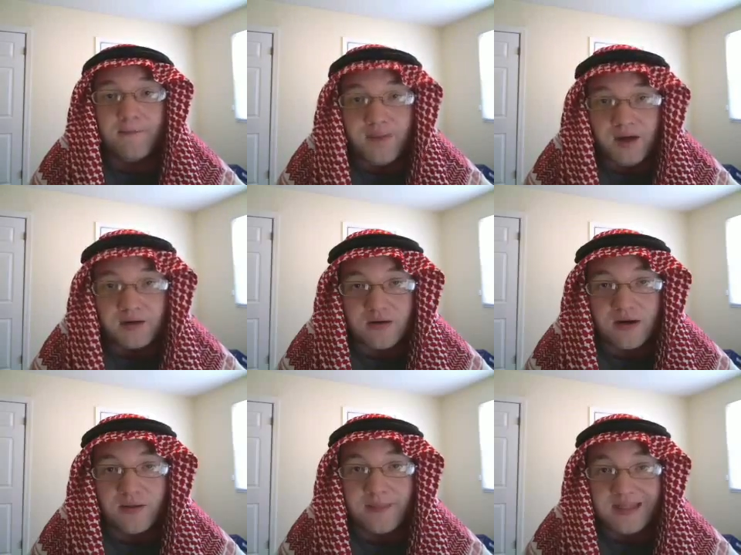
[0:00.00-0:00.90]

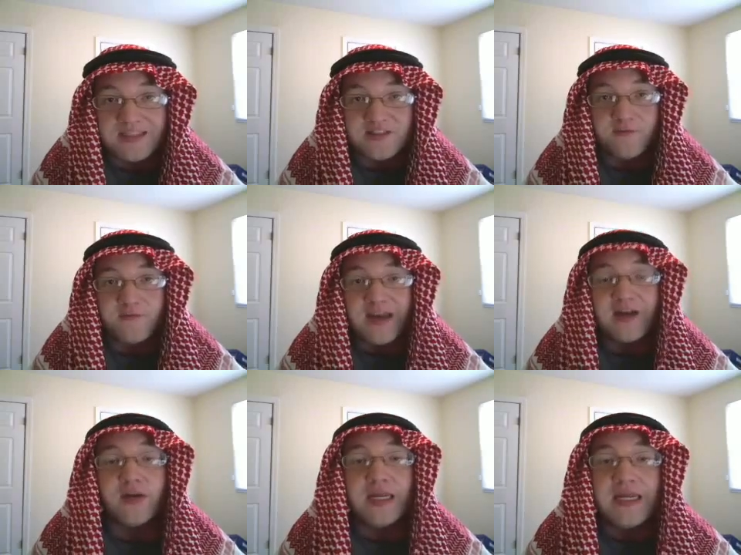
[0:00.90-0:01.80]
Marra means
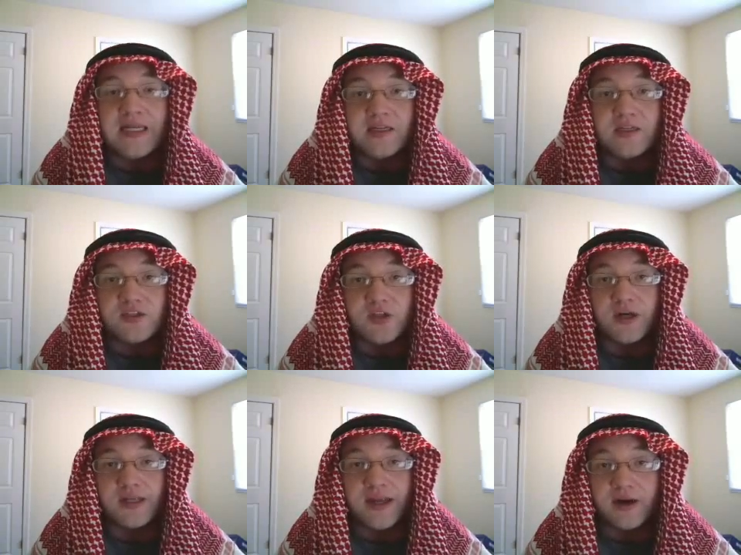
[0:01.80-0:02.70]
very in
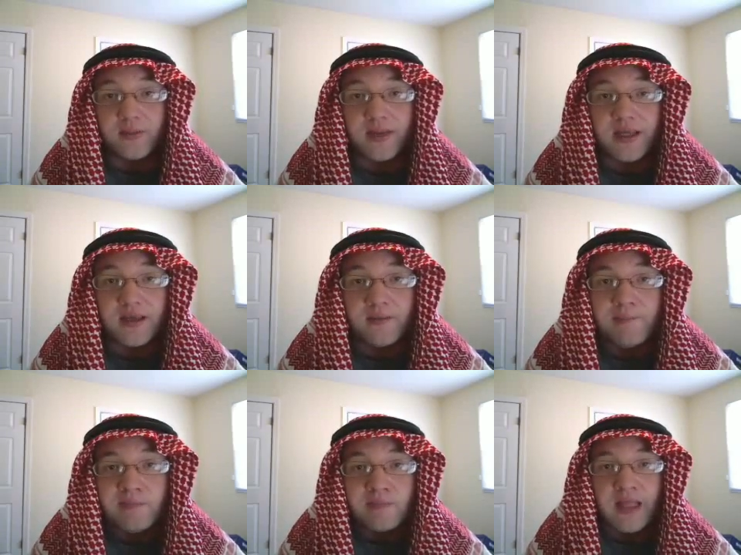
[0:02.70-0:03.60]
Saudi Arabic.
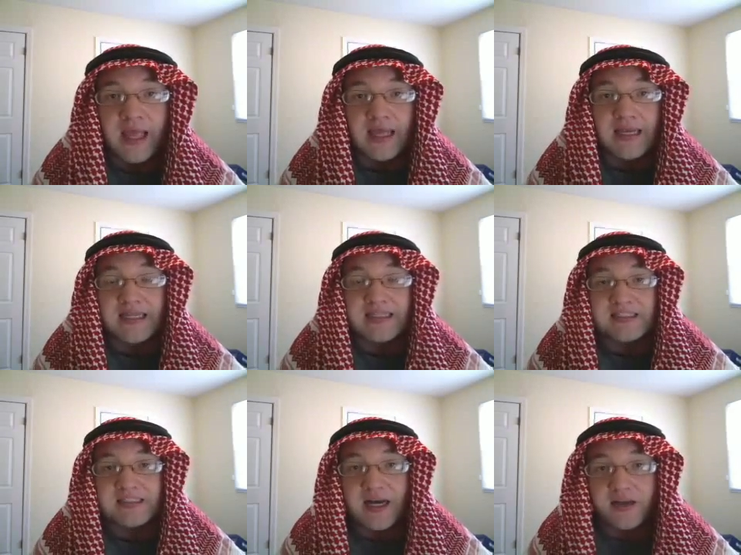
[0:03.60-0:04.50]
And
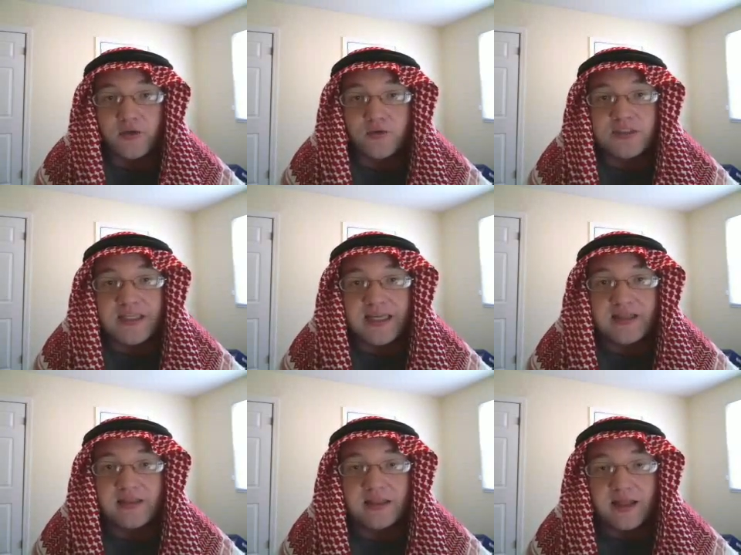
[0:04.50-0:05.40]
this is not used
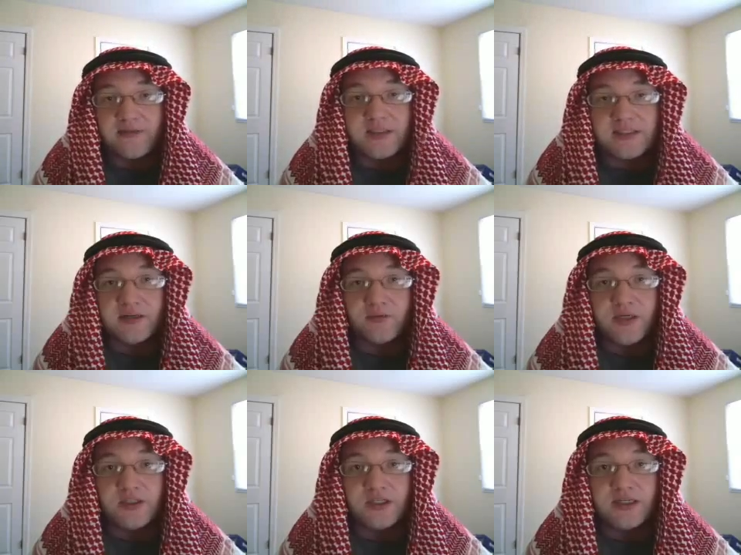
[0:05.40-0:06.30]
in the Levantine
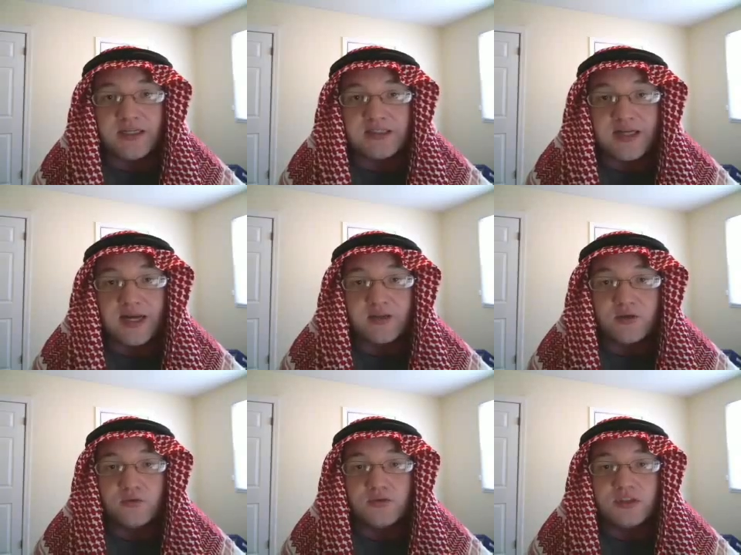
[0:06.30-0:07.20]
region. It's not
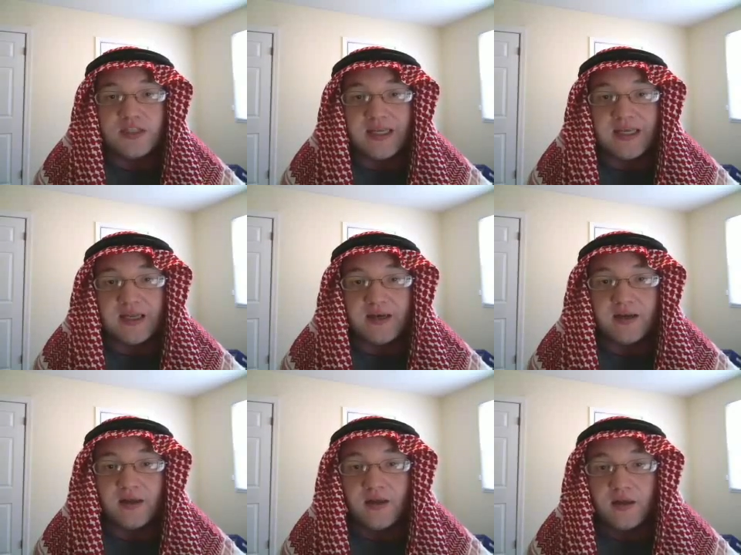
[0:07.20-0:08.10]
used
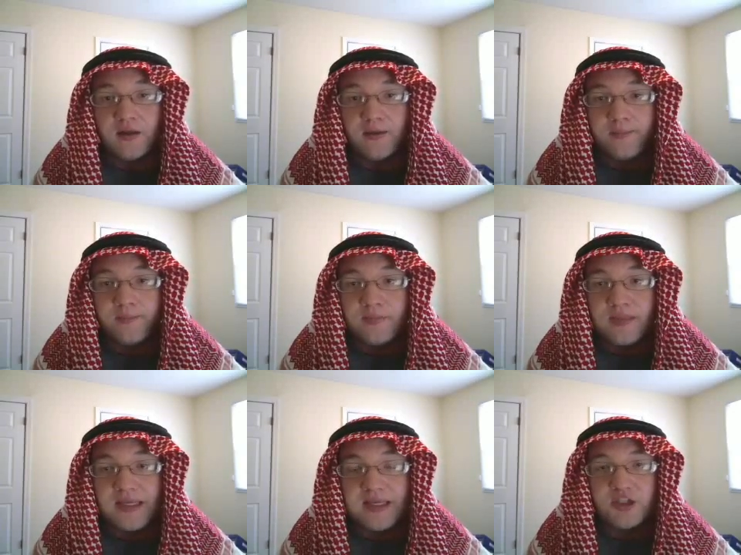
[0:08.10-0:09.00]
in
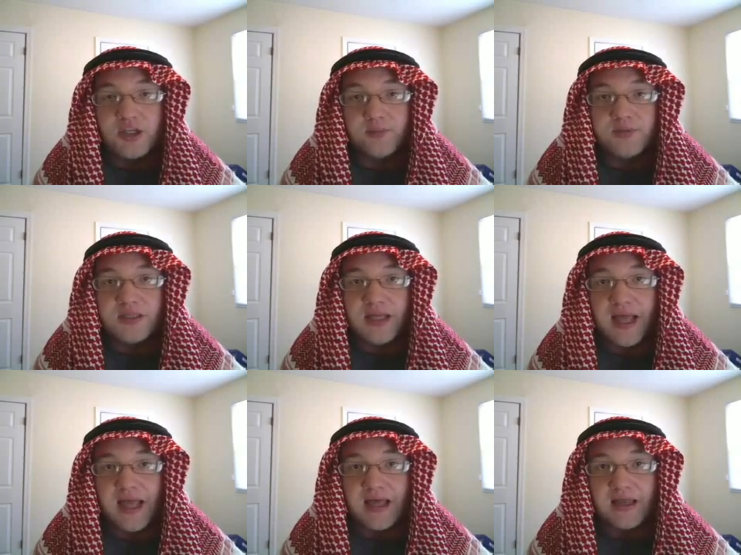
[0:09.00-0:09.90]
Egypt
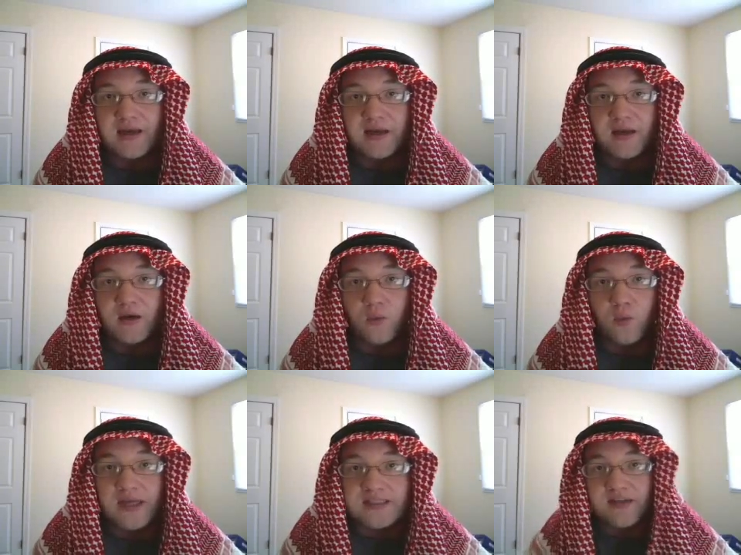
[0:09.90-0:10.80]
and
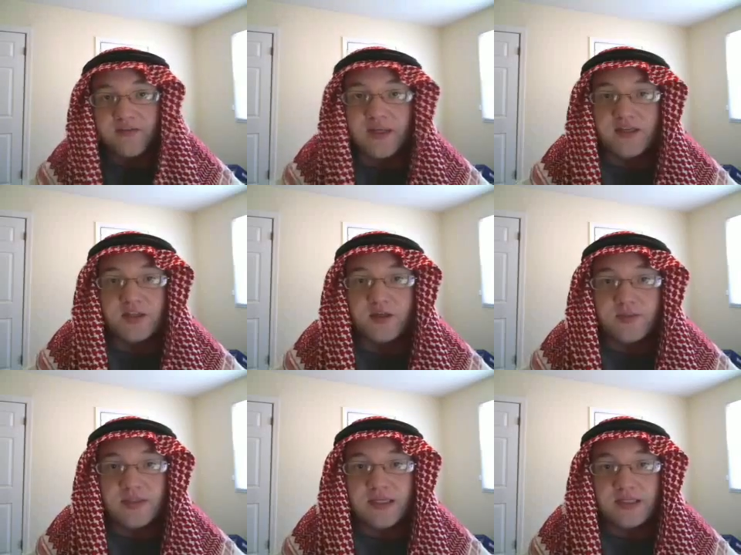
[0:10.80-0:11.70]
west of
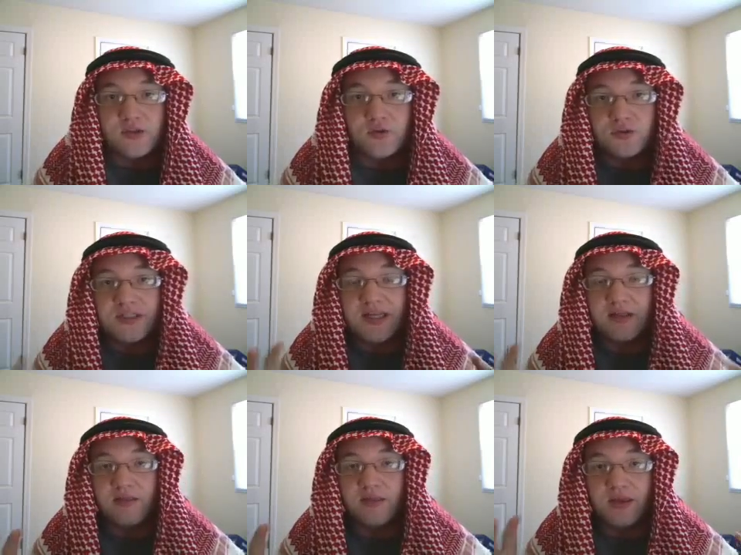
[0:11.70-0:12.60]
Egypt. It's used
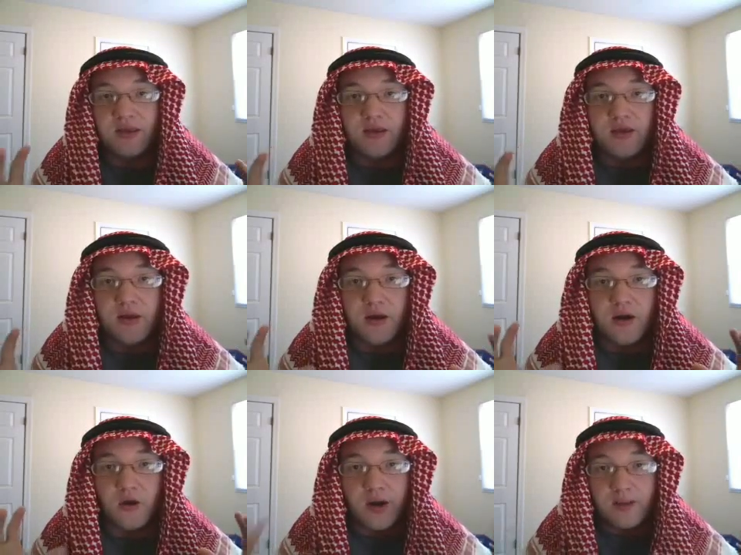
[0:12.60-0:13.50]
in the
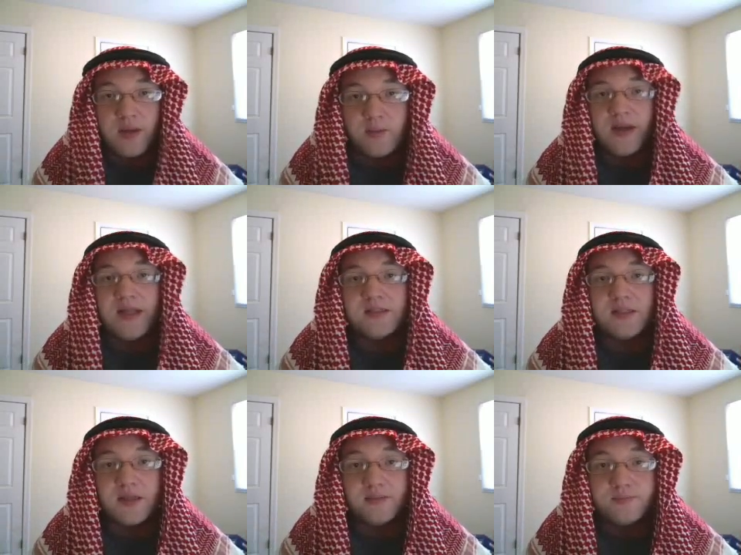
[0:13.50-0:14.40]
Arabian
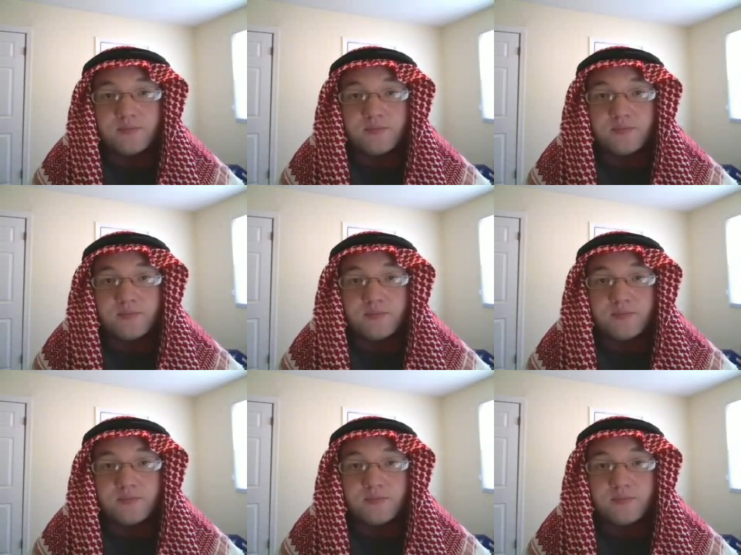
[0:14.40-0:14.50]
Peninsula.